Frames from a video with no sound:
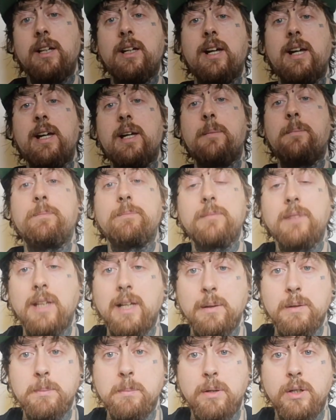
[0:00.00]

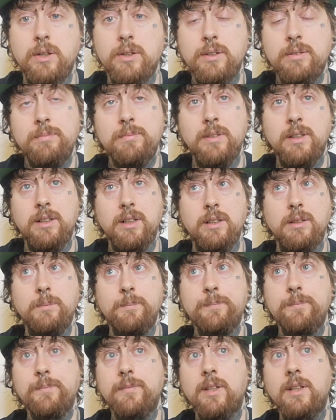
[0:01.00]
I was bored at
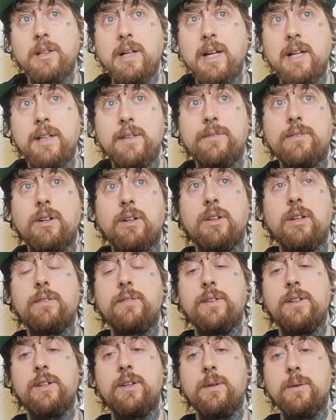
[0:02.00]
home. I got
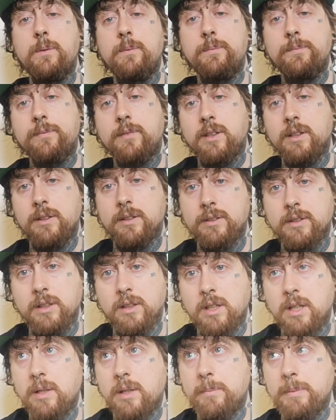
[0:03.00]
nothing to do, as a
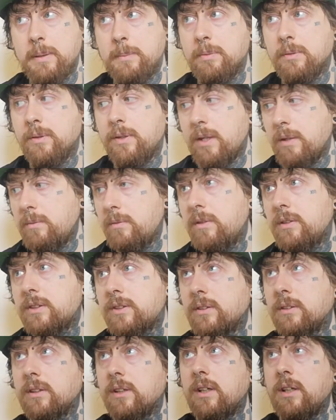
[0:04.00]
lot of people don't,
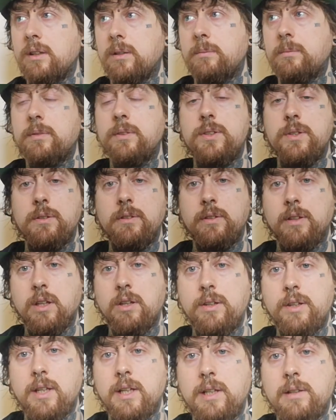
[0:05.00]
stuck at home during
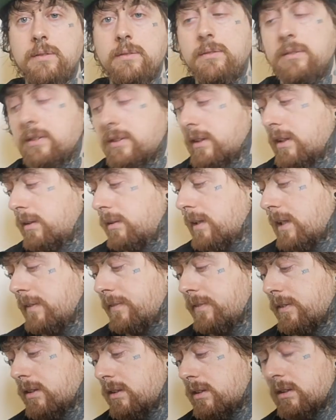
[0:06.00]
lockdown. So I
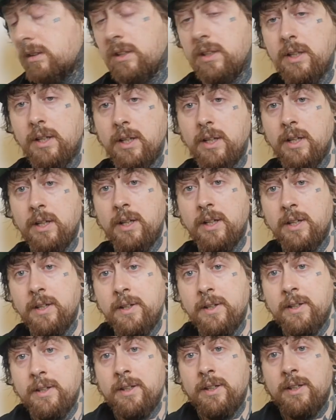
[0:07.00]
thought
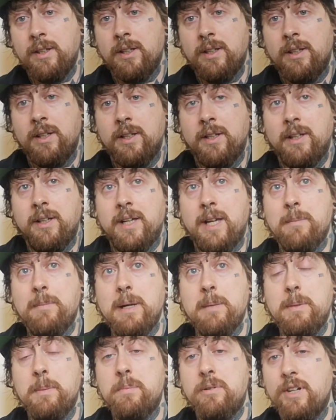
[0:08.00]
it
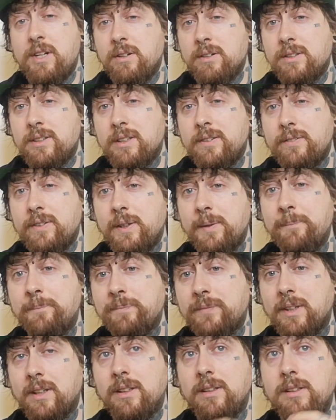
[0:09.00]
might be productive.
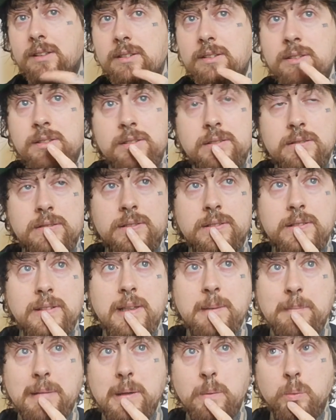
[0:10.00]

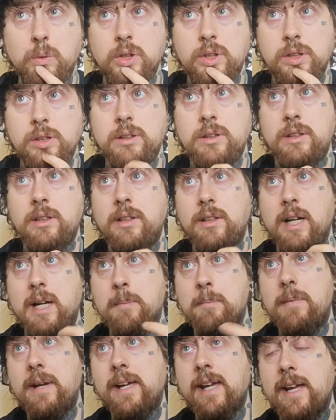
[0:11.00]
It might work. I
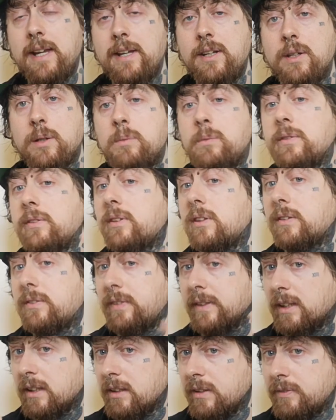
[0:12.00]
may end up with a
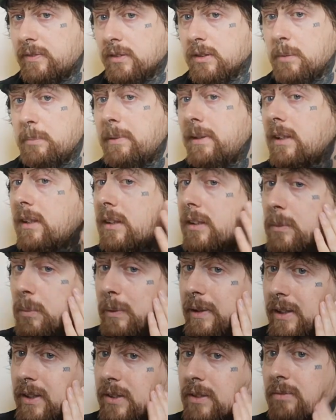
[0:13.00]
thicker, fuller beard,
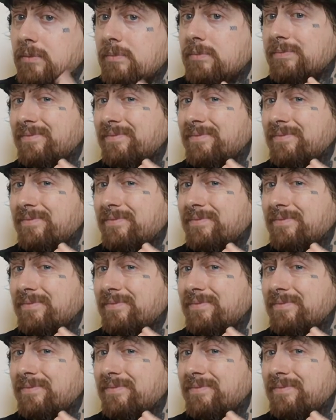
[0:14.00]
which